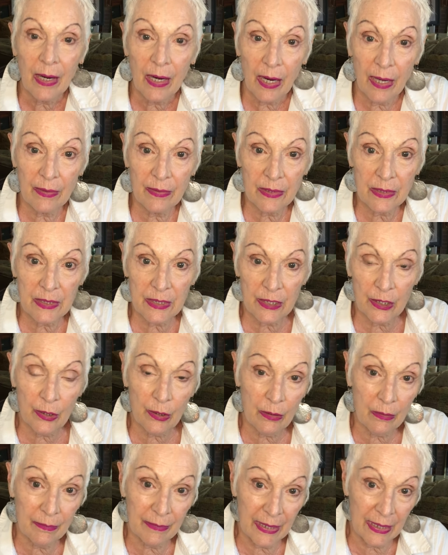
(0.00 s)
And the
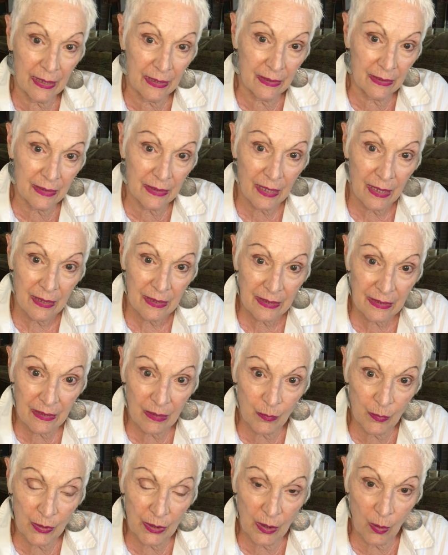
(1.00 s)
0 means
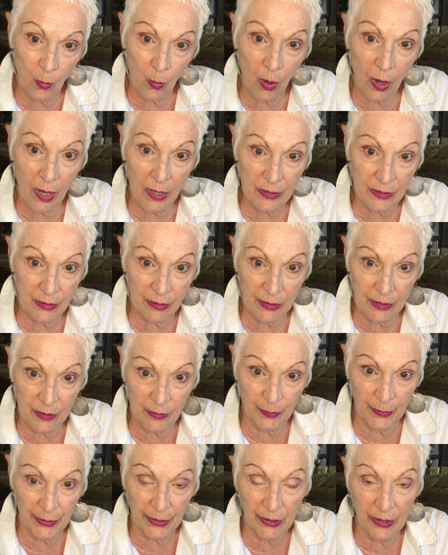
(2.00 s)
someone that walks with
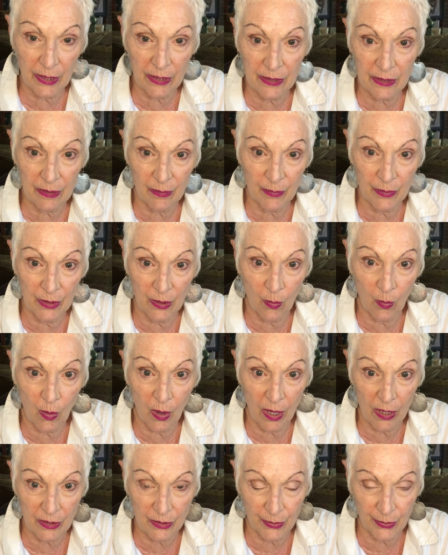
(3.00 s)
spirit, someone that
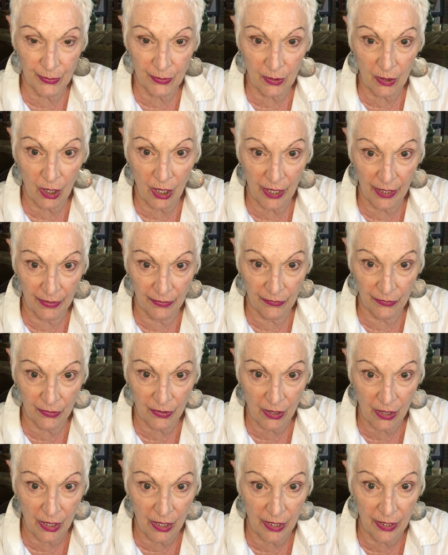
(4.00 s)
walks with God in their
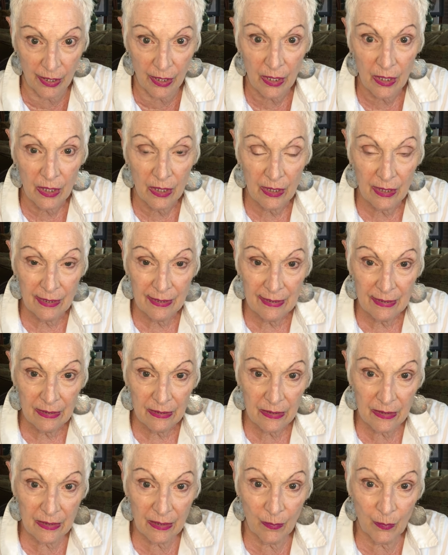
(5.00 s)
heart,
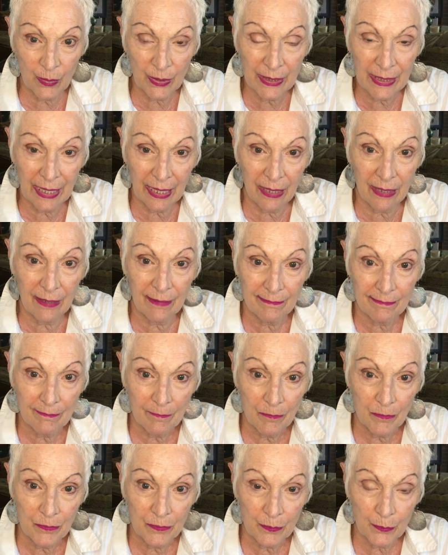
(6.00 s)
someone that
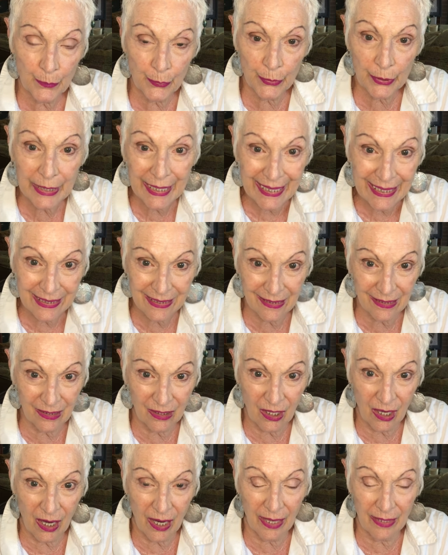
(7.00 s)
prays a
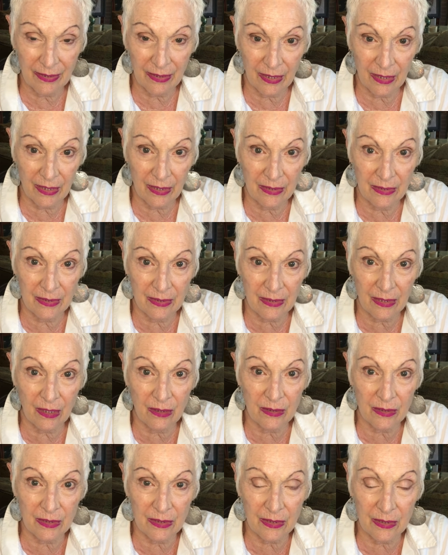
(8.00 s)
lot, that
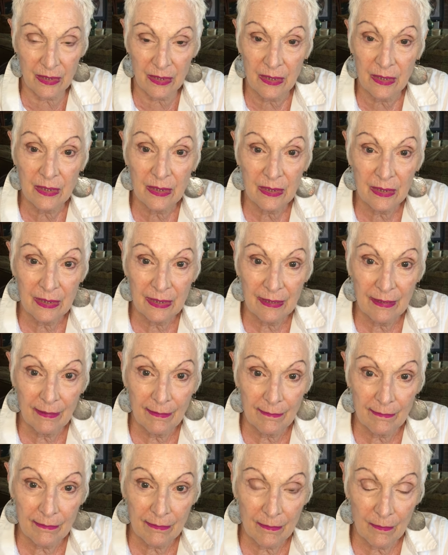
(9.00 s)
consults
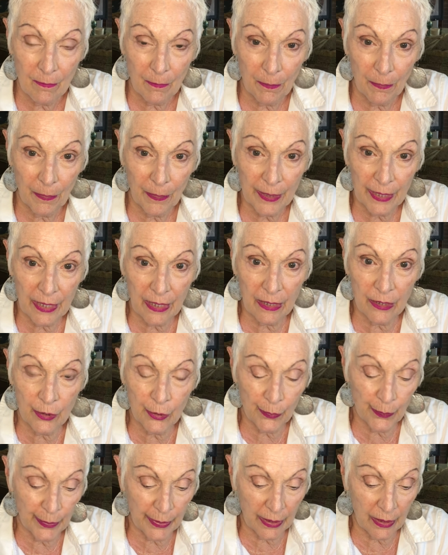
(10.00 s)
the
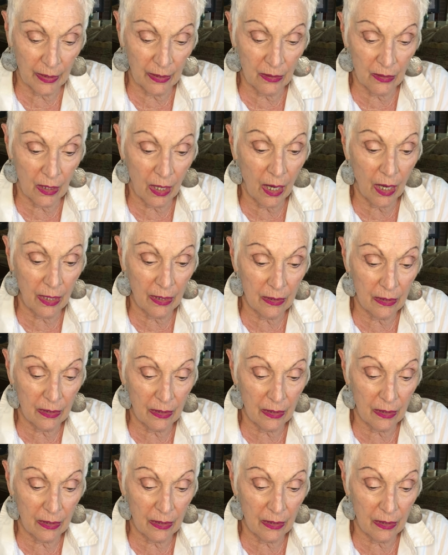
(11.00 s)
inner being a lot.